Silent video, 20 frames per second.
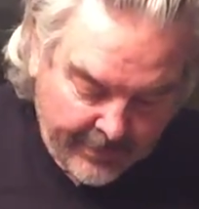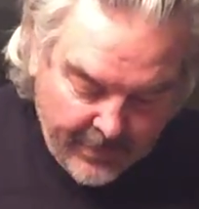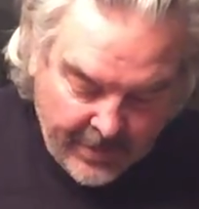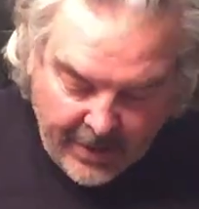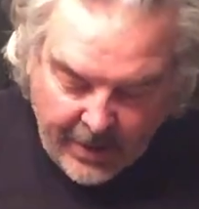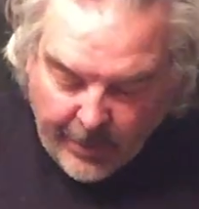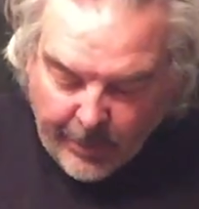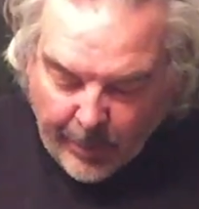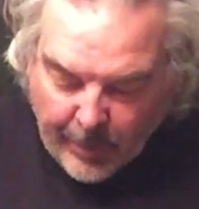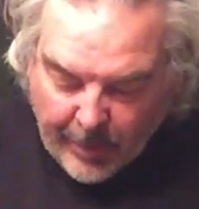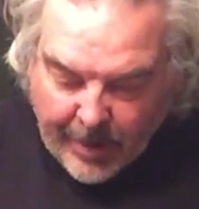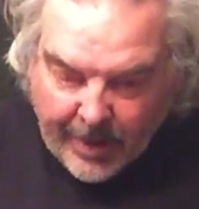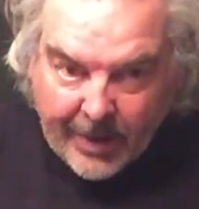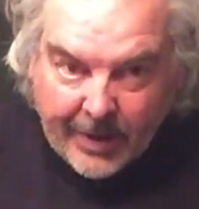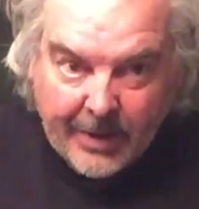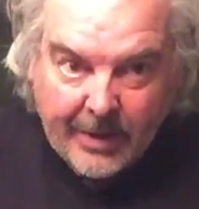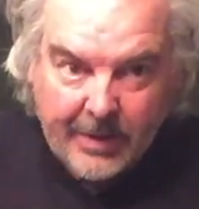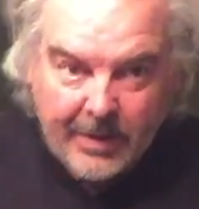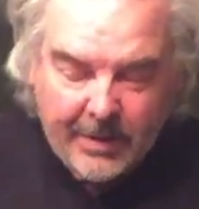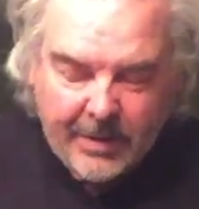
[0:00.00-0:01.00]
camera
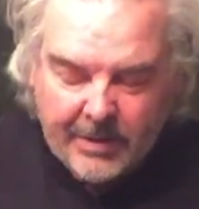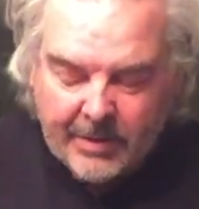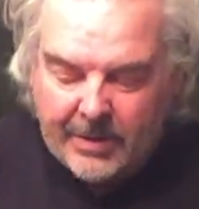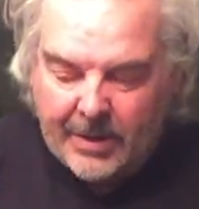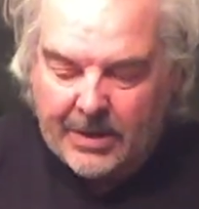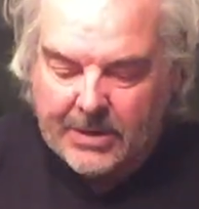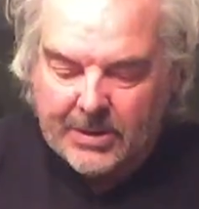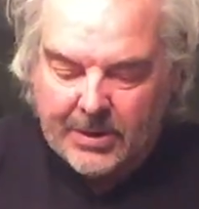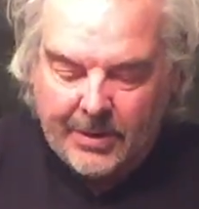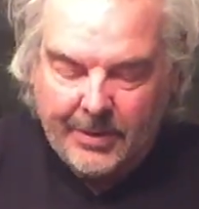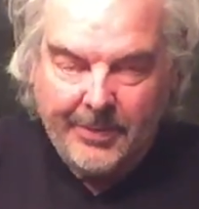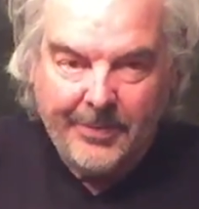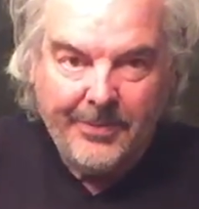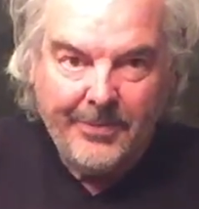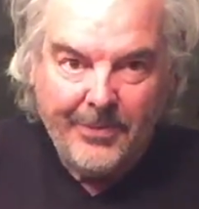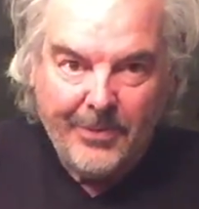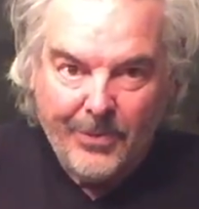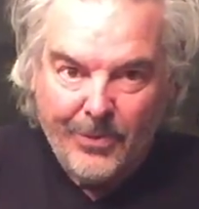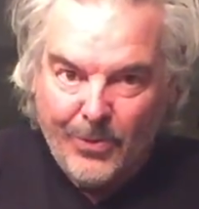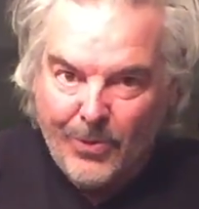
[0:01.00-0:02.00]
bag, satchel,
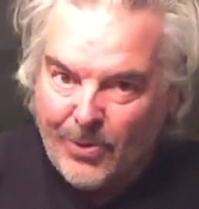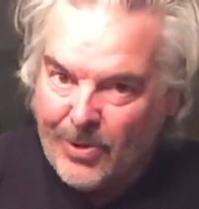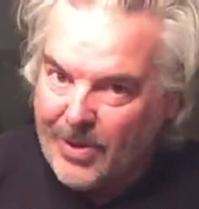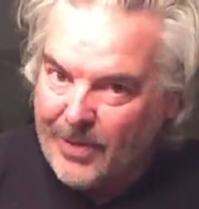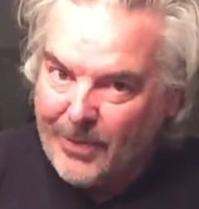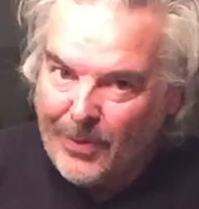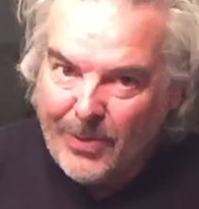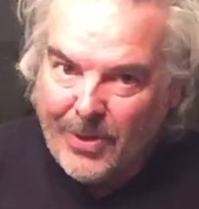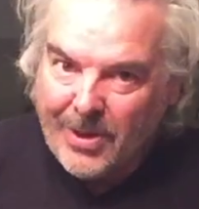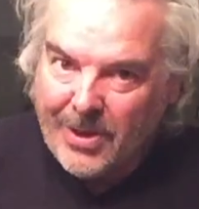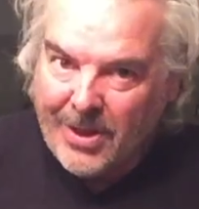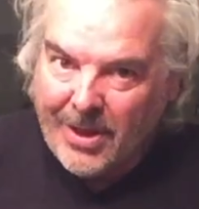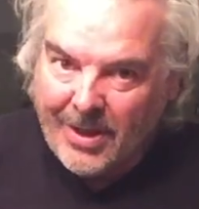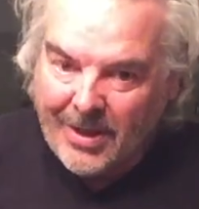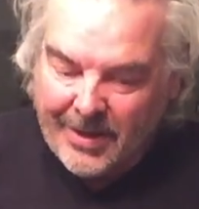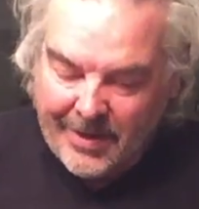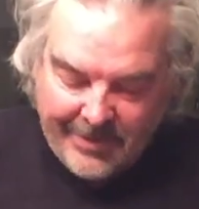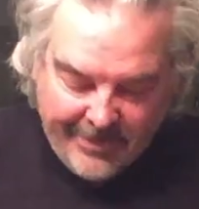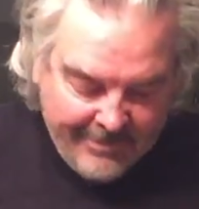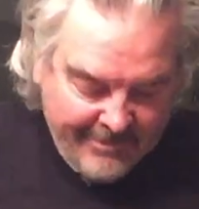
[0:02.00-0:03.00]
whatever you want to call
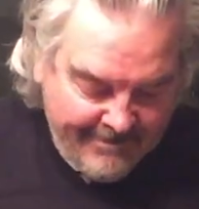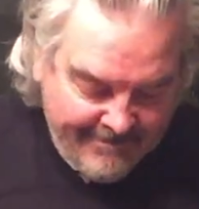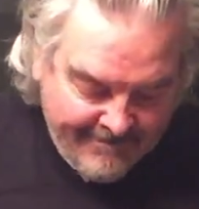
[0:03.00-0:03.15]
it.